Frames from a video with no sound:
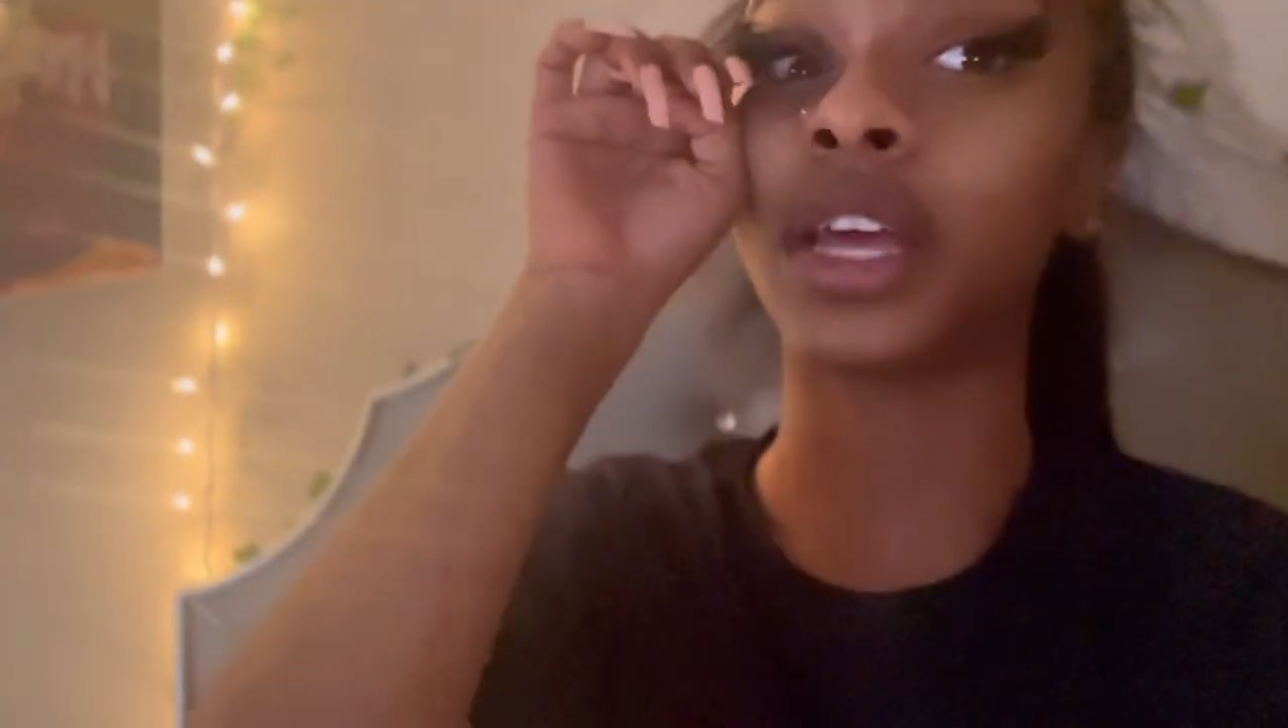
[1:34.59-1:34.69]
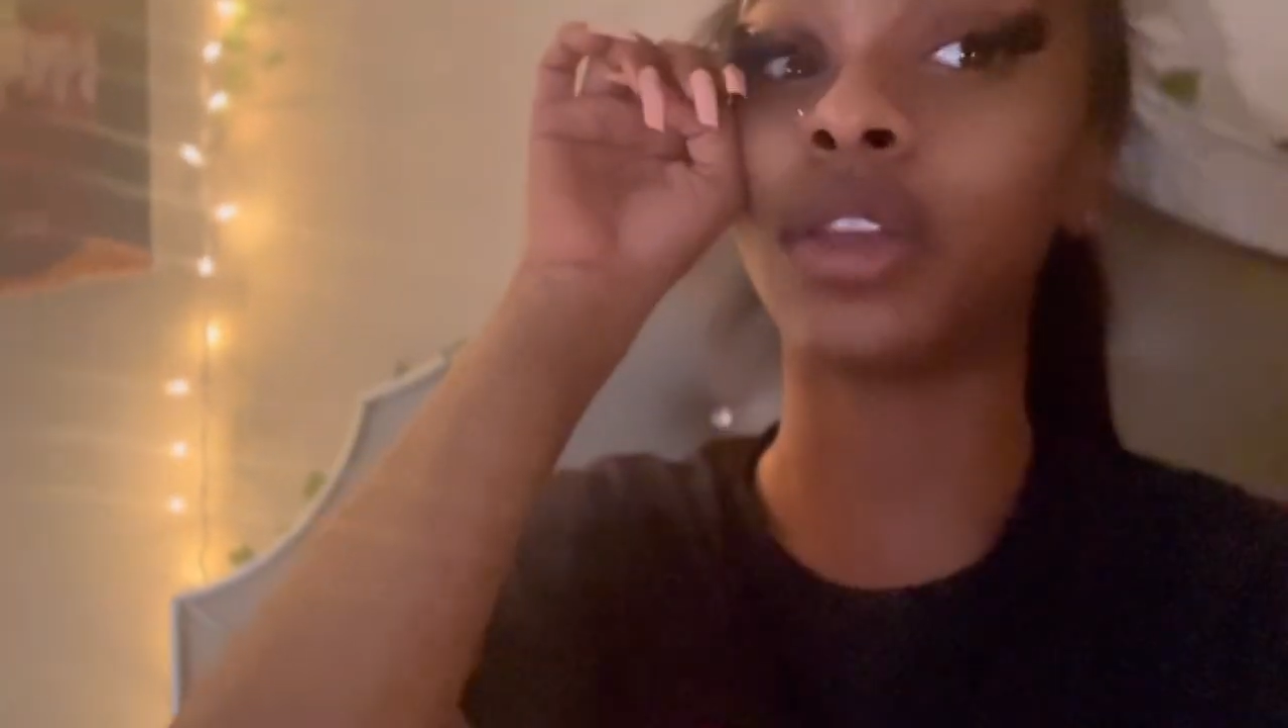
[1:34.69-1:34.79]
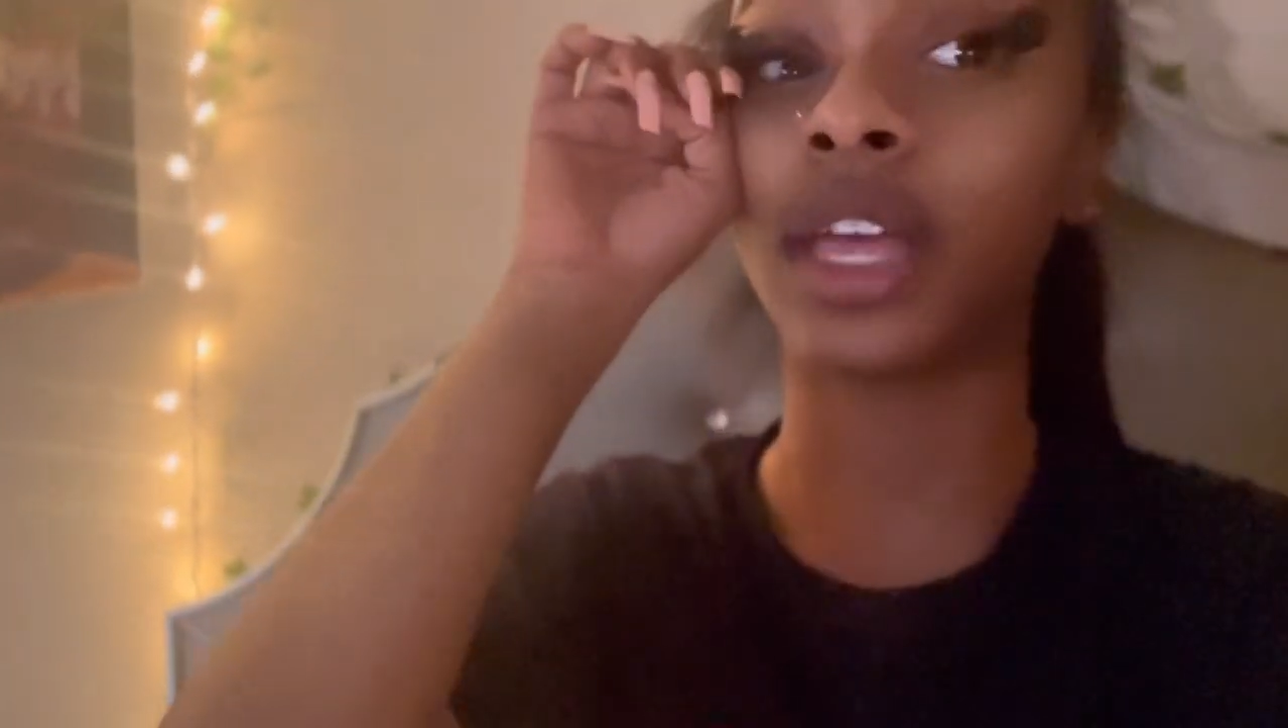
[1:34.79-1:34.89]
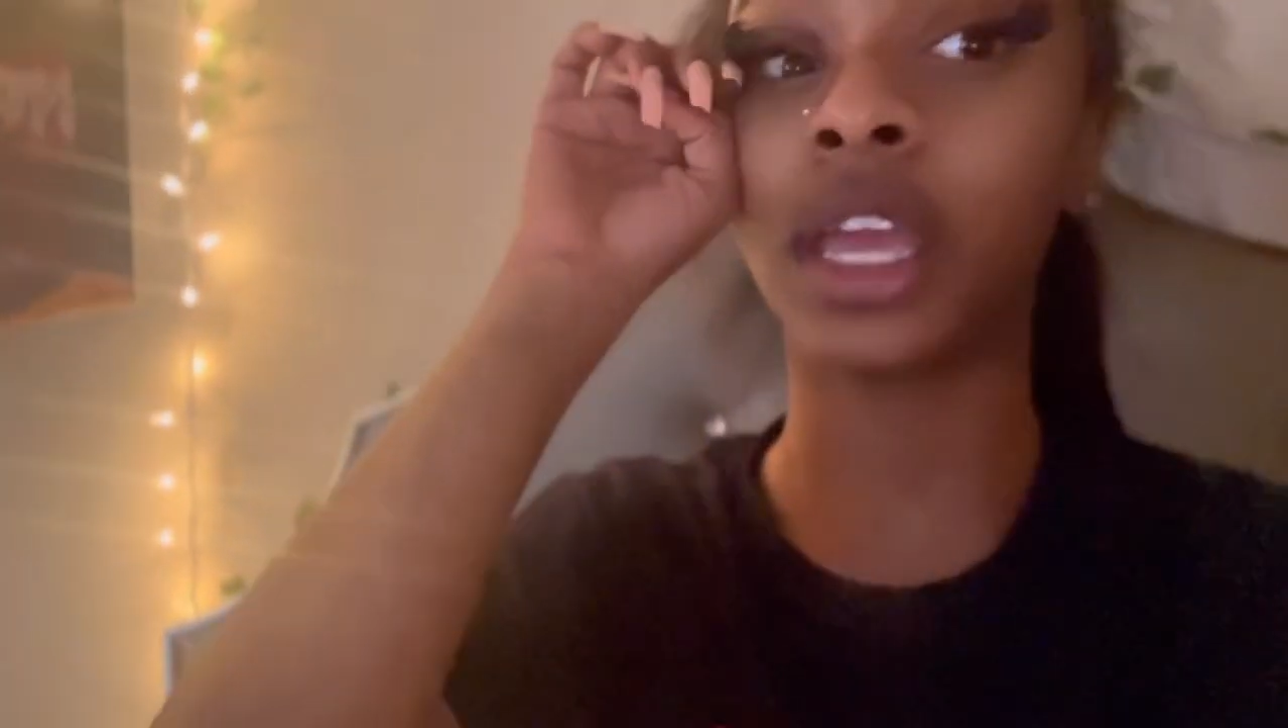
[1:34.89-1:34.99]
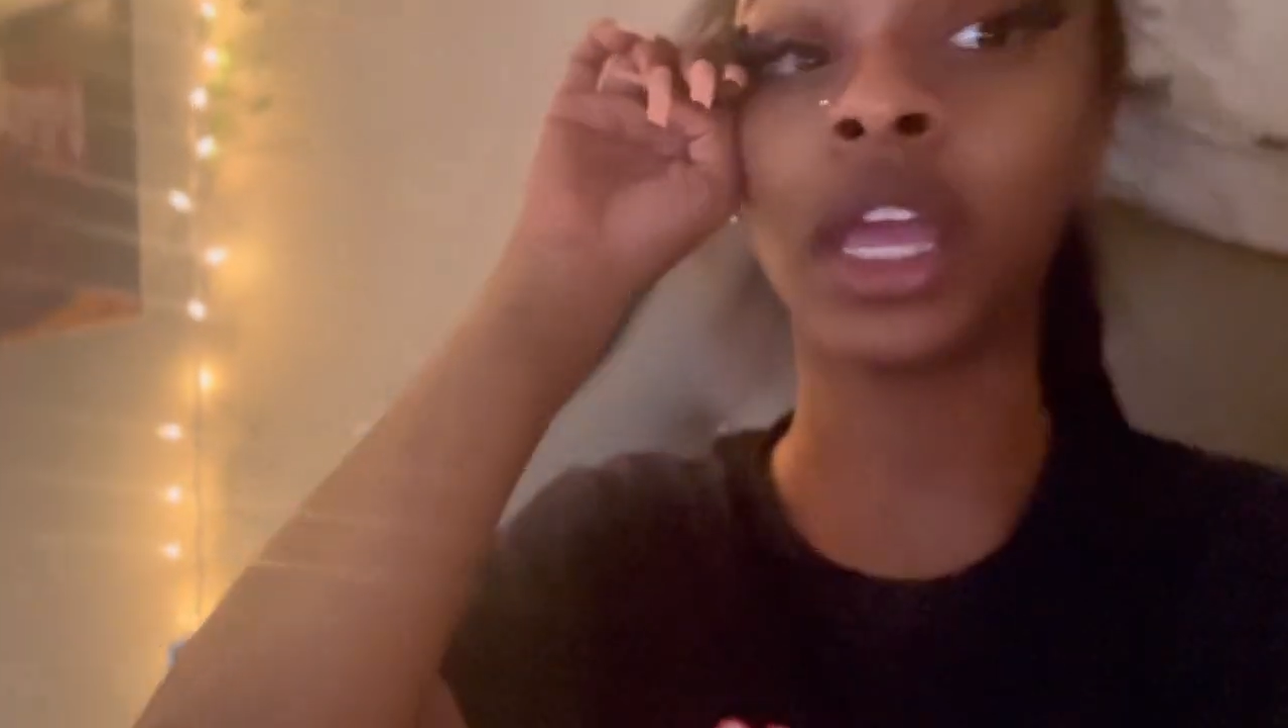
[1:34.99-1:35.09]

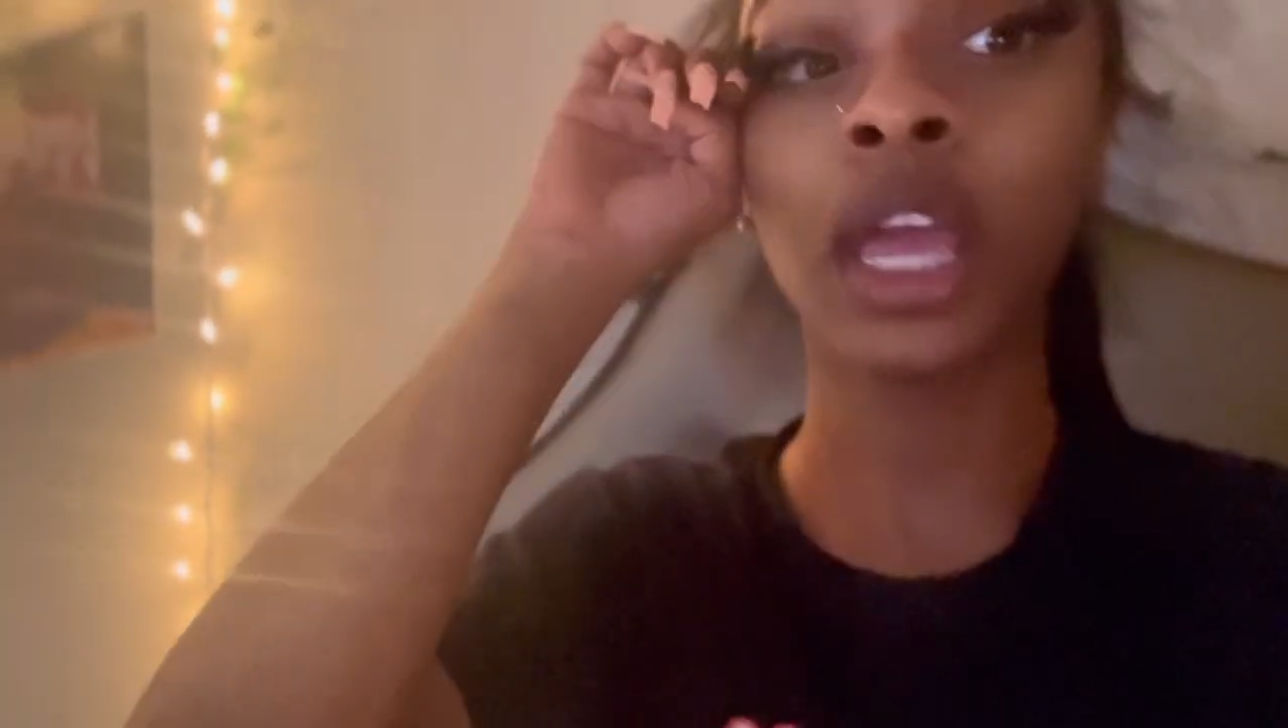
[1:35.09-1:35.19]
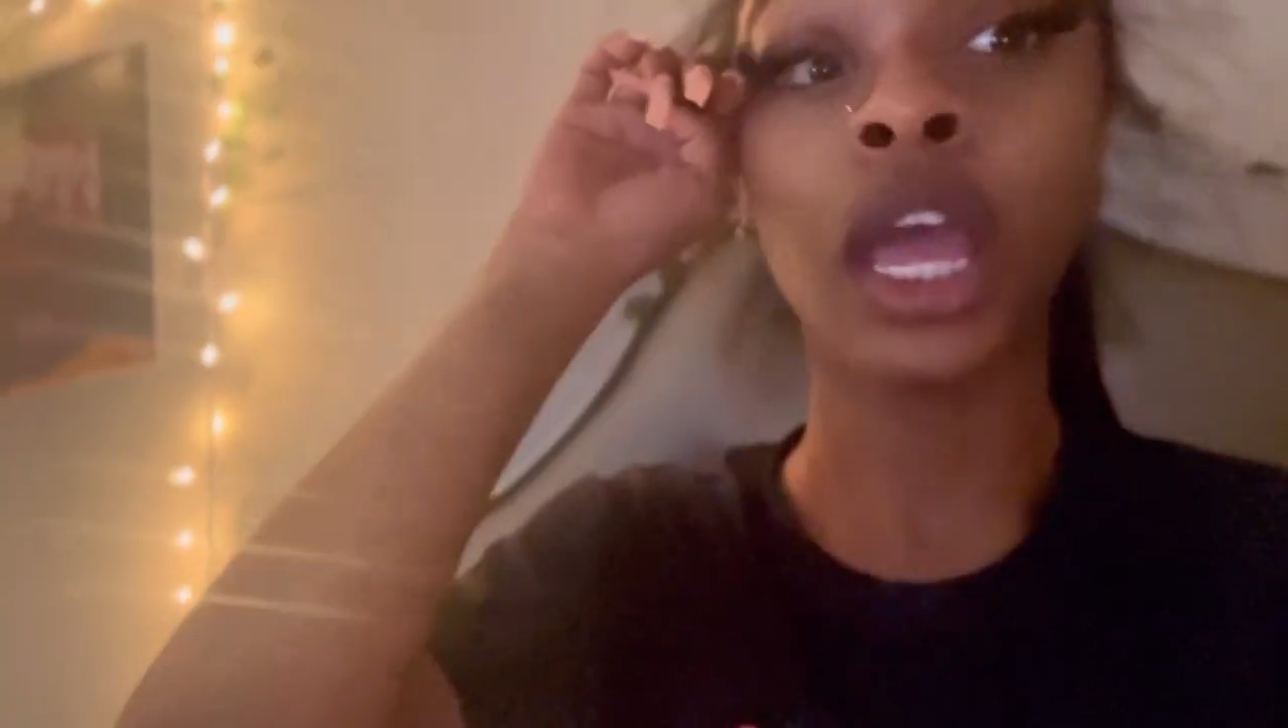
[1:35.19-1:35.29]
out like